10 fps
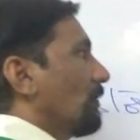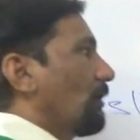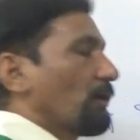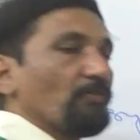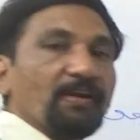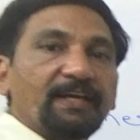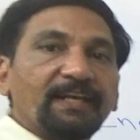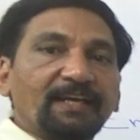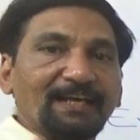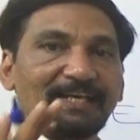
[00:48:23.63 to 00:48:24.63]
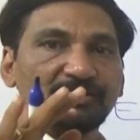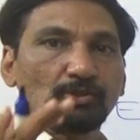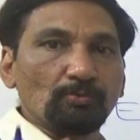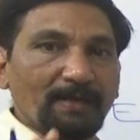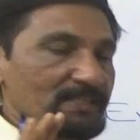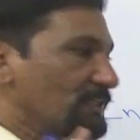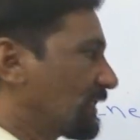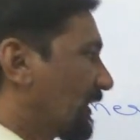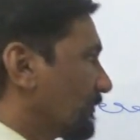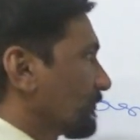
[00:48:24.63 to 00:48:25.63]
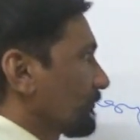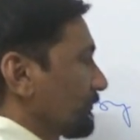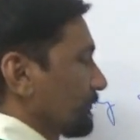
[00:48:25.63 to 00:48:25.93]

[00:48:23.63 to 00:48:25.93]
or V taken as Q by C now.